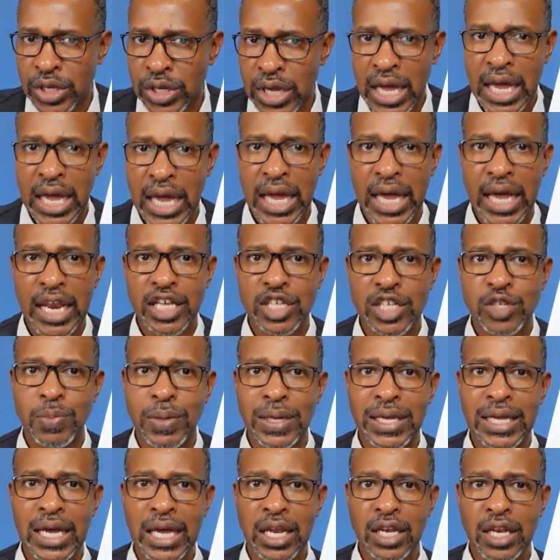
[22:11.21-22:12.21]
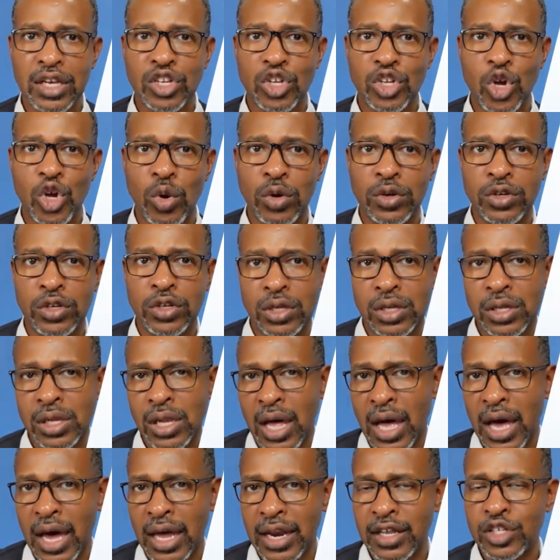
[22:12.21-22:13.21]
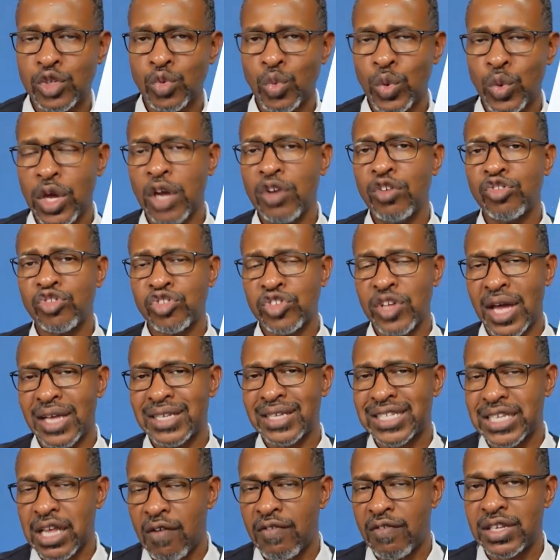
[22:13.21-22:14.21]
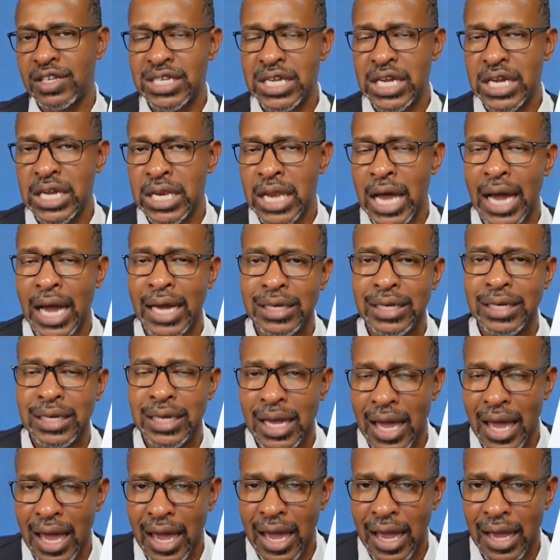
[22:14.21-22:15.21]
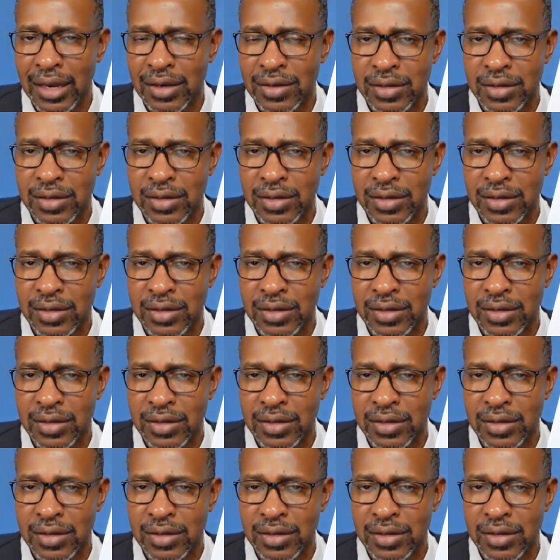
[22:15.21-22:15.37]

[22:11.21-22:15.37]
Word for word: It is beginning to go in decline. As we understand 1798,